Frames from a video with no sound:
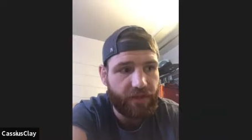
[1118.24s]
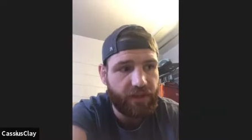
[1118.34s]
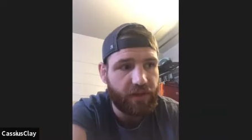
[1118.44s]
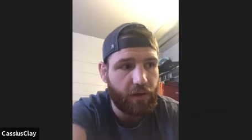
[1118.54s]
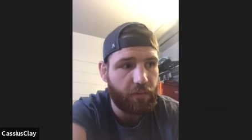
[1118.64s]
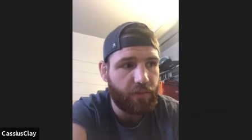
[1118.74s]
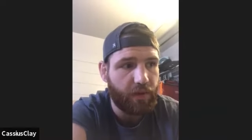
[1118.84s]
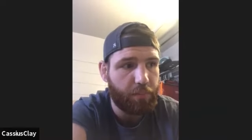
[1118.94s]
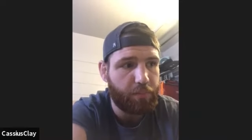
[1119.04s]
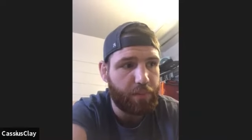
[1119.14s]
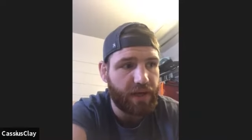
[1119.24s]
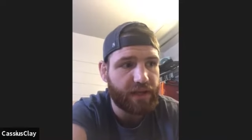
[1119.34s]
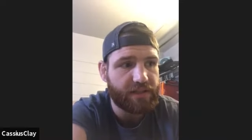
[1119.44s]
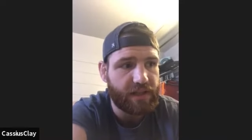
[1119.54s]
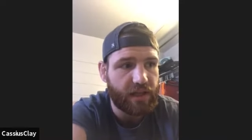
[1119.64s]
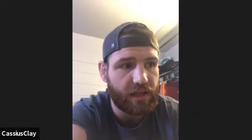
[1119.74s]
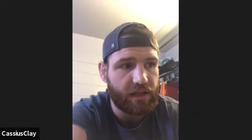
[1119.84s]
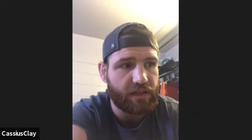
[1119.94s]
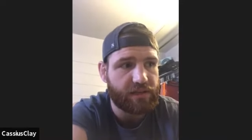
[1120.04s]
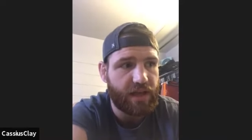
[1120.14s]
think the biggest thing
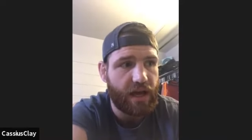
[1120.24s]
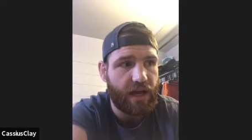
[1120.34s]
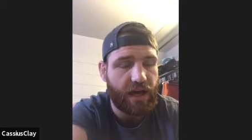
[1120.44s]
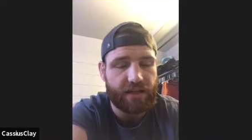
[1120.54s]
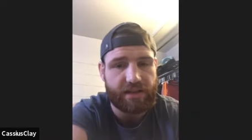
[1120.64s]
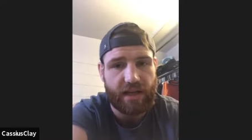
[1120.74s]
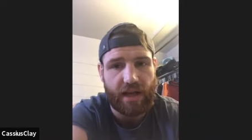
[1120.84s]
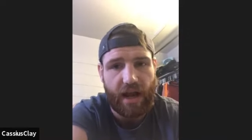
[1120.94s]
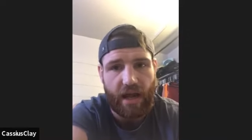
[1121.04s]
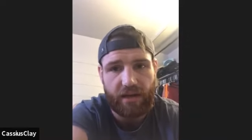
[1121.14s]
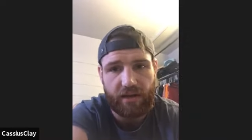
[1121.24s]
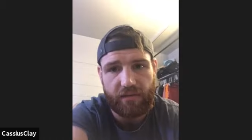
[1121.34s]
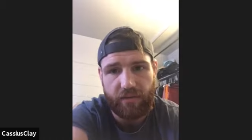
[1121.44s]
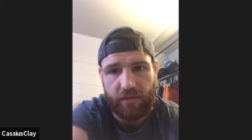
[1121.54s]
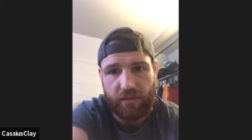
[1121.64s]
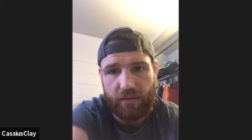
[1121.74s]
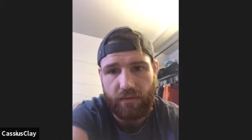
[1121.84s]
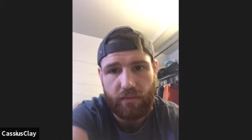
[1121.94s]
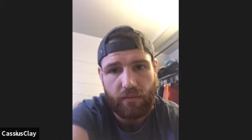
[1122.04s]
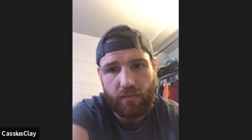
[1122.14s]
is that I stayed active.
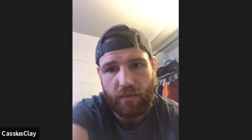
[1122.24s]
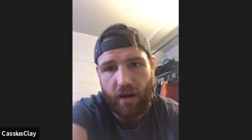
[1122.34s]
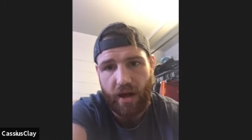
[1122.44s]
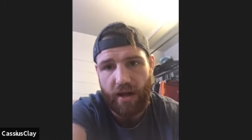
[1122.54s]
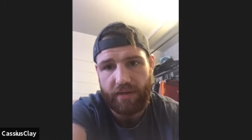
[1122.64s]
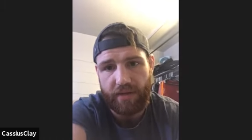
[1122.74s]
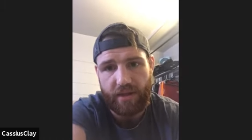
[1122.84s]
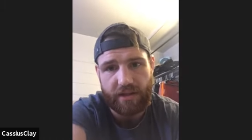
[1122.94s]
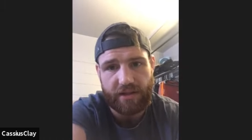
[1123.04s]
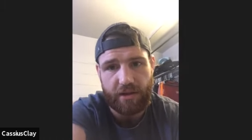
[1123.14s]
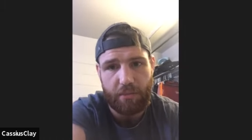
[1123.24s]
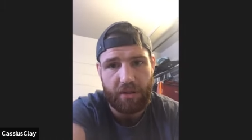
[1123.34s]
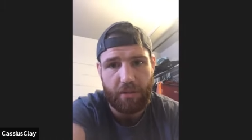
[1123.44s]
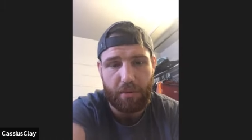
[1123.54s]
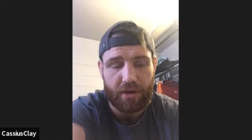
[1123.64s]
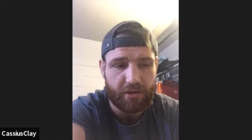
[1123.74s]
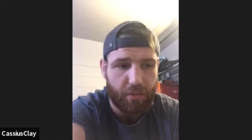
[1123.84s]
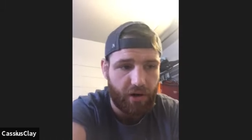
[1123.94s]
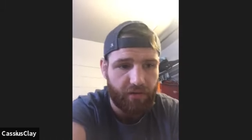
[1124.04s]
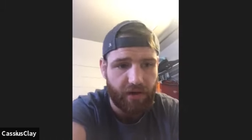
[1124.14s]
I think that's going to be the biggest
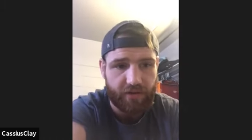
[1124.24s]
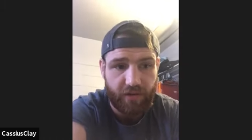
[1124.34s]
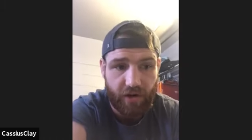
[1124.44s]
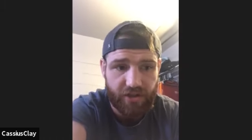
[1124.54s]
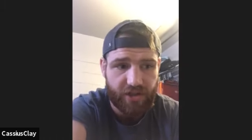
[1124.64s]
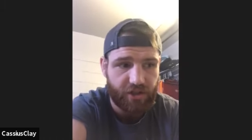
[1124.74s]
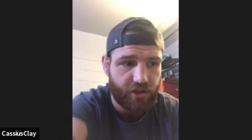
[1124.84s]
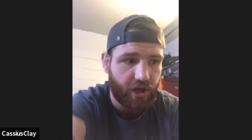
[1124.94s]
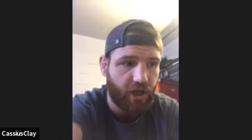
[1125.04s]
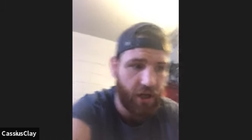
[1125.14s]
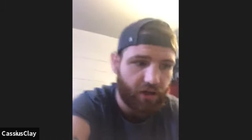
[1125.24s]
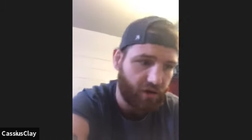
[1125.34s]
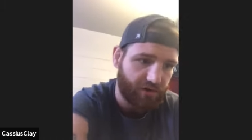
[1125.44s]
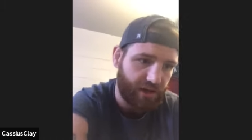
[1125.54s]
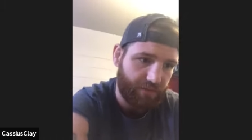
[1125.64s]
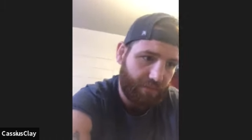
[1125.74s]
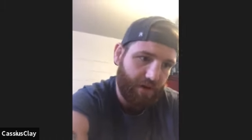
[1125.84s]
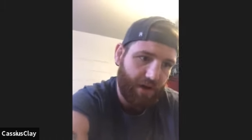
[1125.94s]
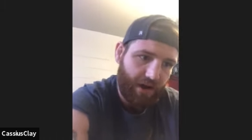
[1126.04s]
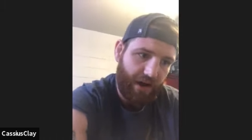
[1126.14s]
part of it. As far as the training goes,
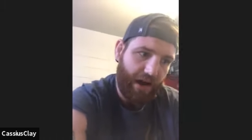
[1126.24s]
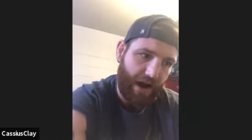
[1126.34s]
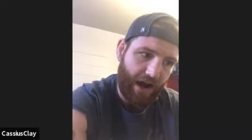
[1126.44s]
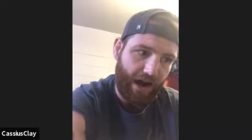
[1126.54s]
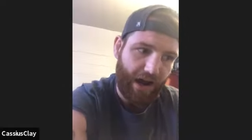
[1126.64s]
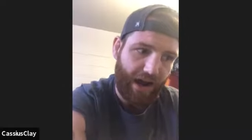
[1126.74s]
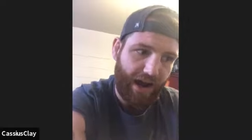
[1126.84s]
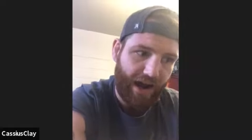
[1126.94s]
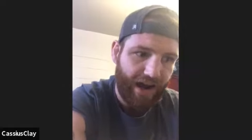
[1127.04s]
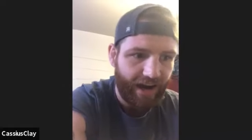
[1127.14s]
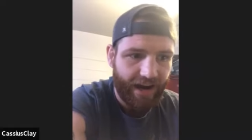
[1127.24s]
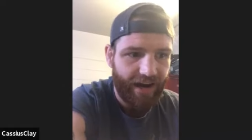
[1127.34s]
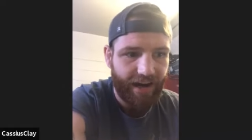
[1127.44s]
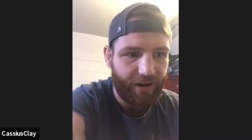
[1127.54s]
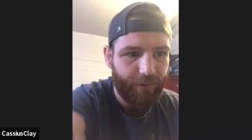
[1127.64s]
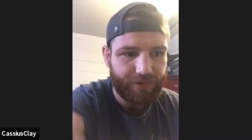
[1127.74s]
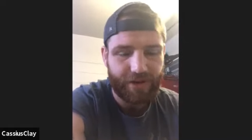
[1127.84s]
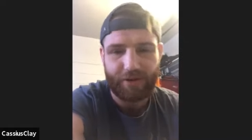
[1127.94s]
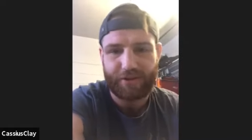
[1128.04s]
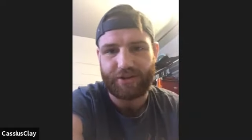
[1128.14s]
I was
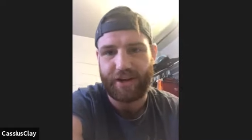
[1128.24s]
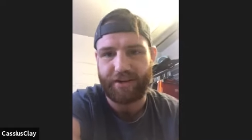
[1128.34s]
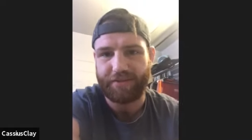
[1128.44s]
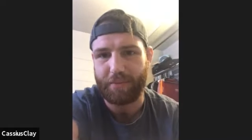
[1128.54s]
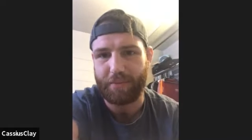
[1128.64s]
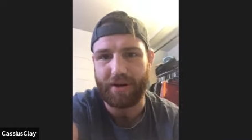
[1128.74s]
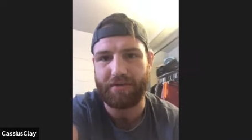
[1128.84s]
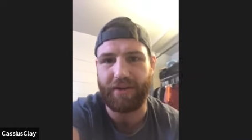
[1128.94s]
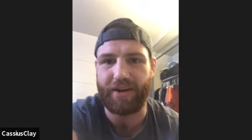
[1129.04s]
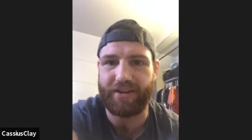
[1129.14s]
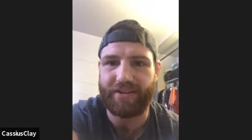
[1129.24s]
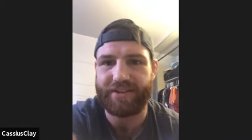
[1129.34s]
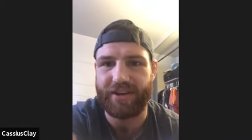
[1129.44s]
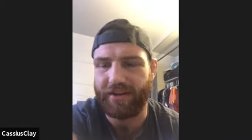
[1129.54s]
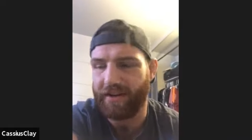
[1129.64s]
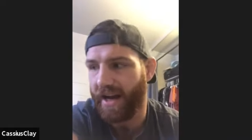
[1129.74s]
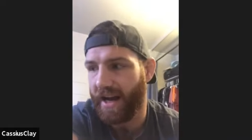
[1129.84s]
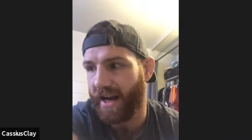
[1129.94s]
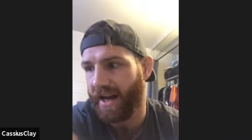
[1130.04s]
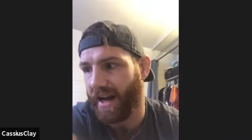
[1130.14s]
always training for PFL. So
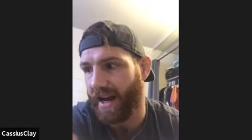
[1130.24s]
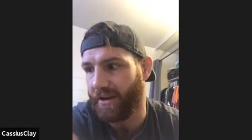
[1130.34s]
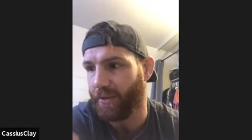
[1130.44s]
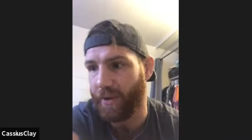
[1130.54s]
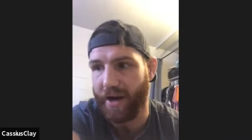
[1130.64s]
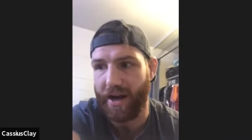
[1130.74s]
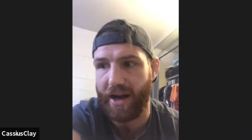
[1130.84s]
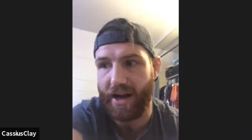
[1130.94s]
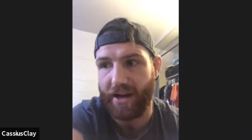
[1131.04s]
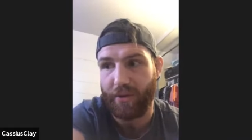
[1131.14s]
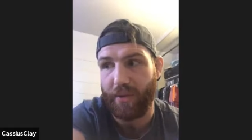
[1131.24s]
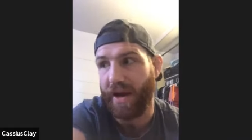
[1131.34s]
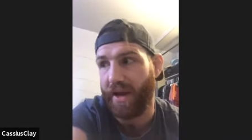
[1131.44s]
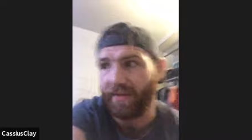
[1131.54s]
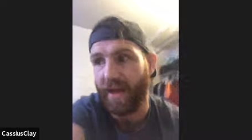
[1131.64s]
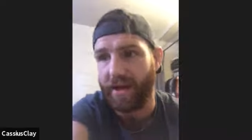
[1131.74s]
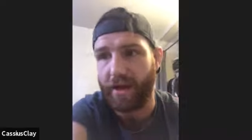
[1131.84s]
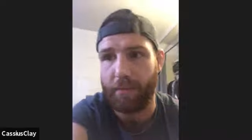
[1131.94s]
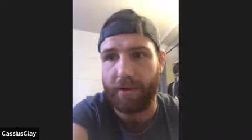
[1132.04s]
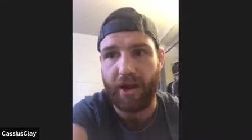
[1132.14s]
I knew I had that
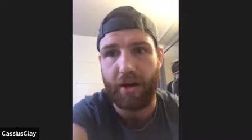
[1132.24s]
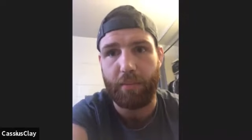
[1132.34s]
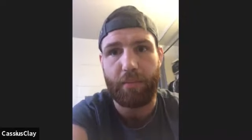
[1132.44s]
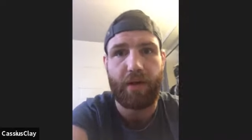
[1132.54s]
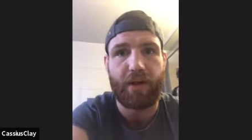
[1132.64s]
coming up.